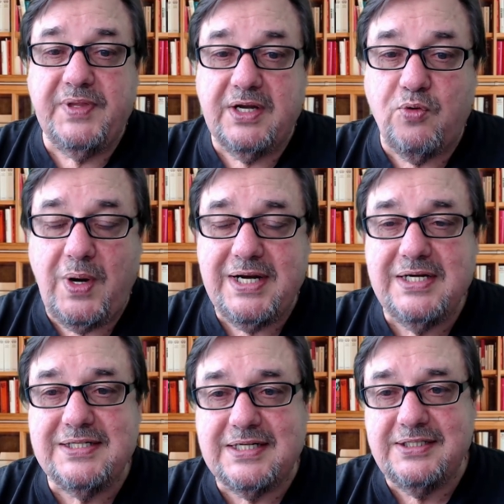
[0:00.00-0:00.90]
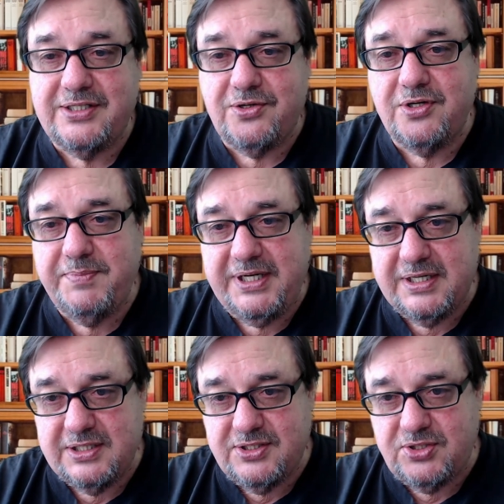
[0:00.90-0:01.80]
Cuenca is considered to be a
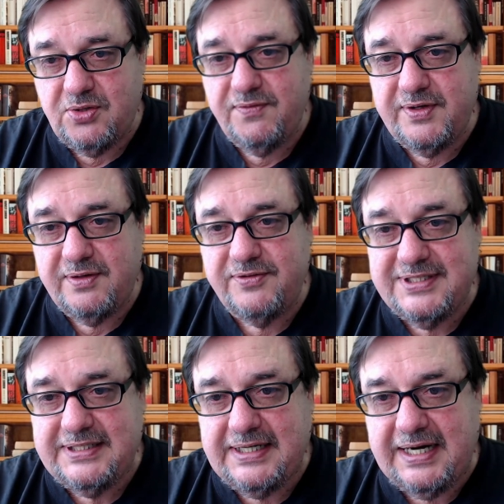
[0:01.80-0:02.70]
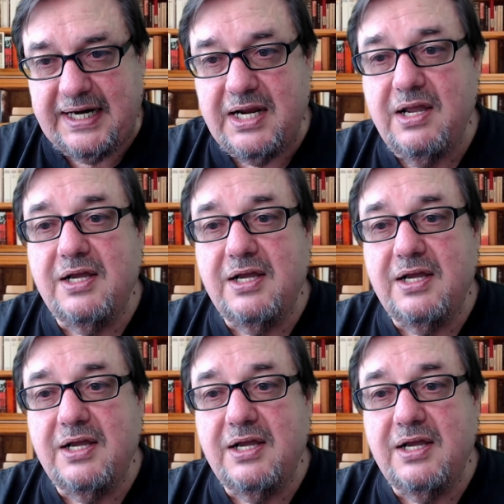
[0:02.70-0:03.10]
conservative city,